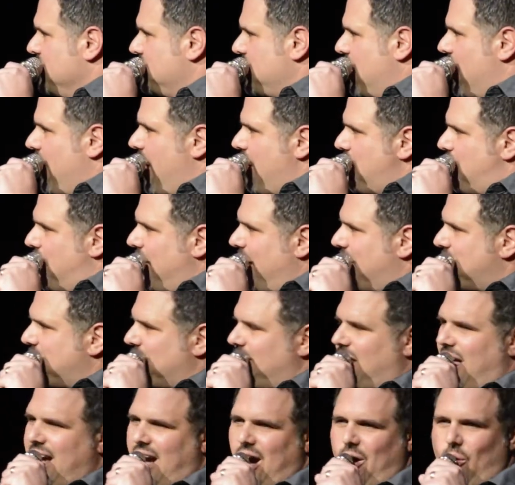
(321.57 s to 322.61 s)
So I
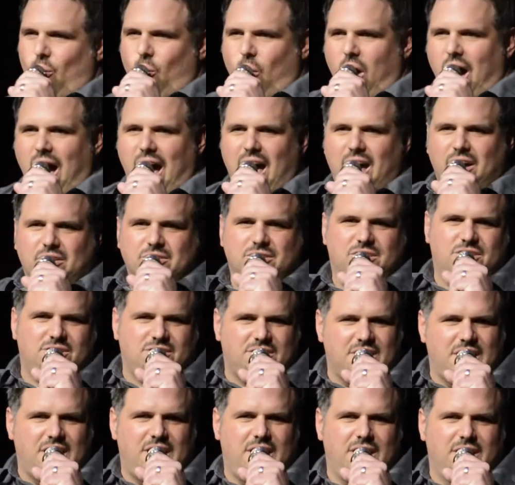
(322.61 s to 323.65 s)
picture like a wild
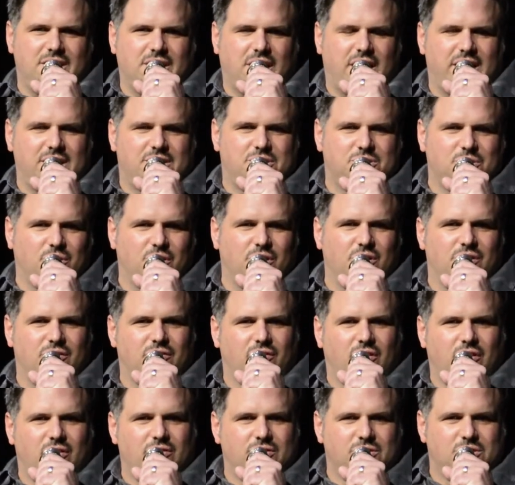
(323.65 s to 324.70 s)
scene, like sort
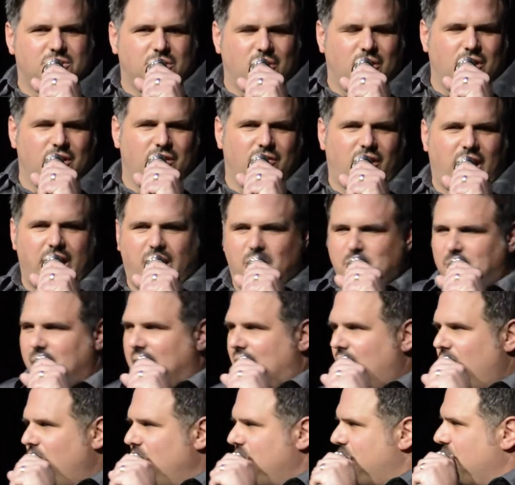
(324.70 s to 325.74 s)
of like
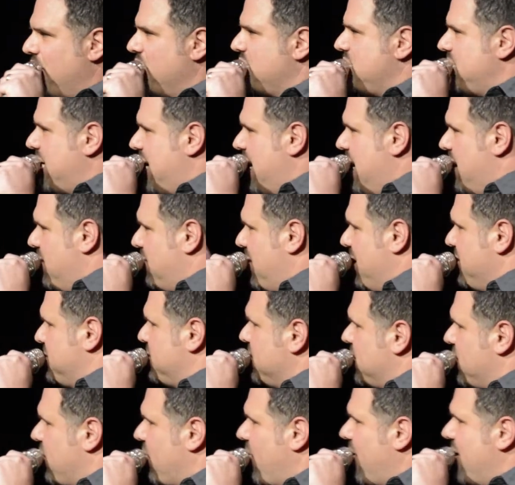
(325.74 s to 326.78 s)
Apollo 13, a
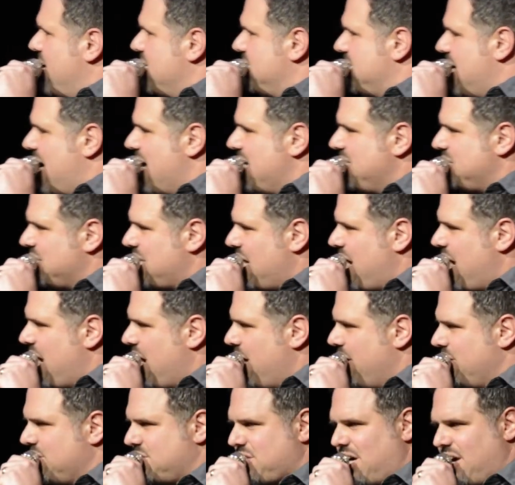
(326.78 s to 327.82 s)
bunch of crazy
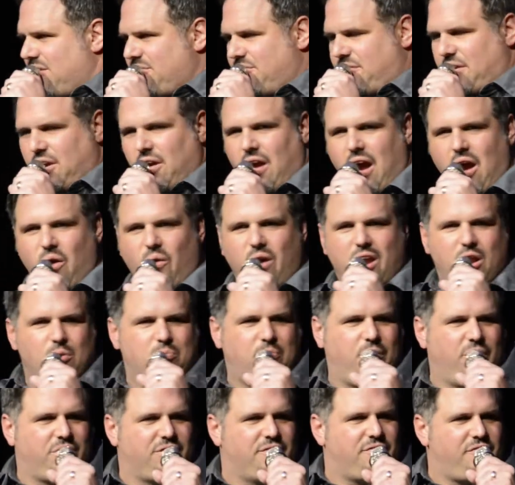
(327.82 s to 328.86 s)
engineers trying to figure out a way to
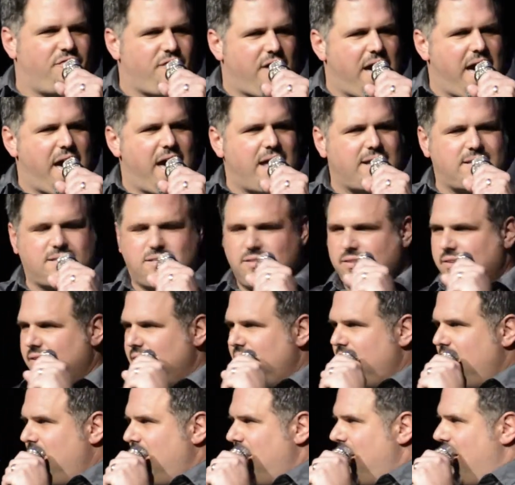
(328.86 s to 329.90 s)
put the fat. And
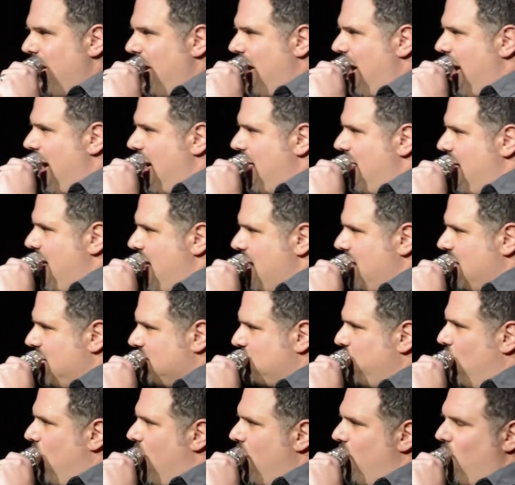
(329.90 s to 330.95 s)
then
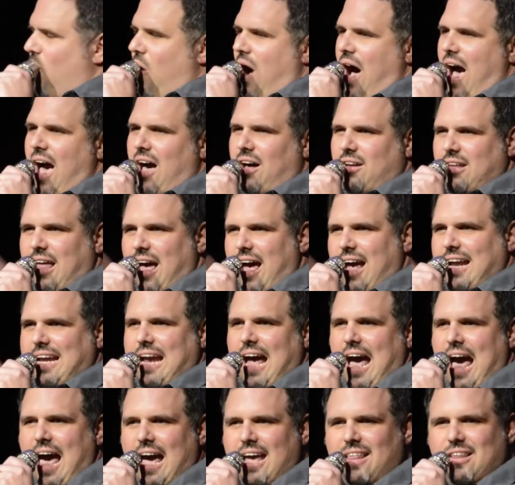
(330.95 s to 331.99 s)
this one
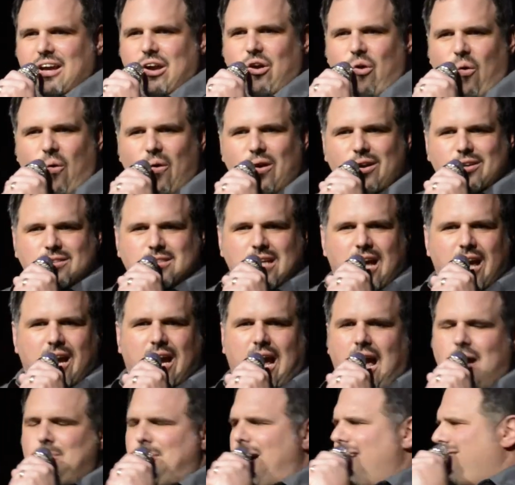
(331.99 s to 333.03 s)
wild-eyed guy in the corner is
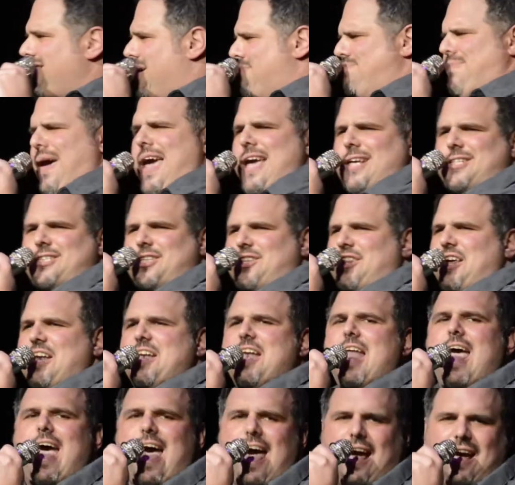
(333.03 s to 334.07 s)
like, how about the base of the
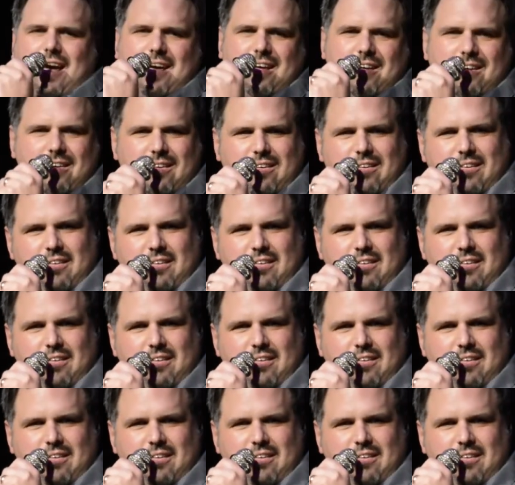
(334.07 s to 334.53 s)
neck?